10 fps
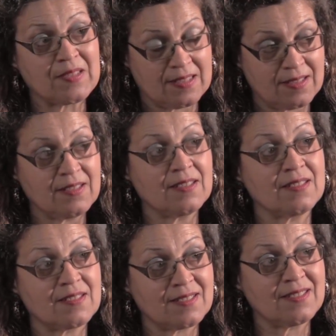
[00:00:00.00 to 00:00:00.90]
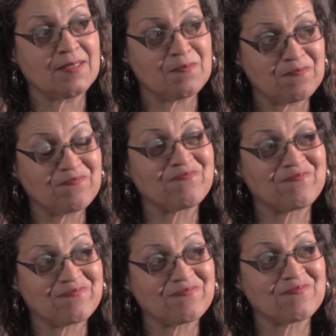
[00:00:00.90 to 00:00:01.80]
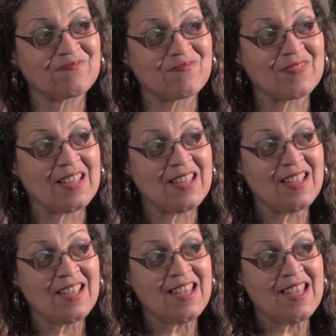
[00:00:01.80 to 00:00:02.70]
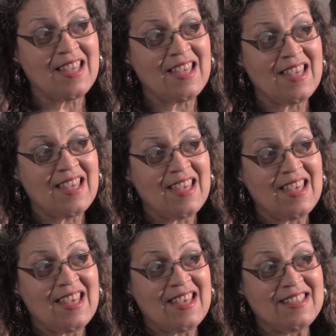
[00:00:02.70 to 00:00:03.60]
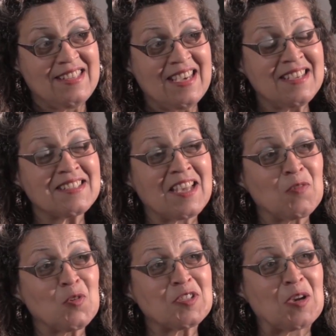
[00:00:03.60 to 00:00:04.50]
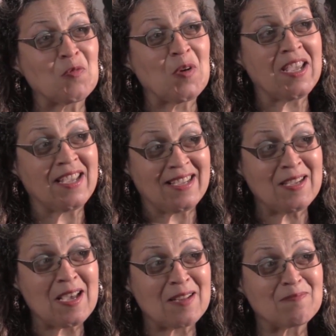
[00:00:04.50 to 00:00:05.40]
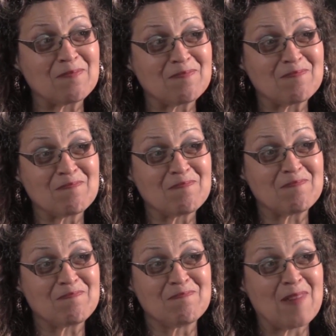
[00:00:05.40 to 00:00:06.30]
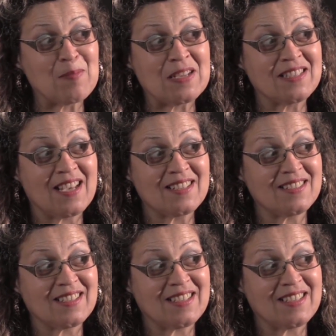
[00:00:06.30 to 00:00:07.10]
life. Yes. Were yes. you aware of that responsibility? Yes, I was aware, and Mum and Dad and the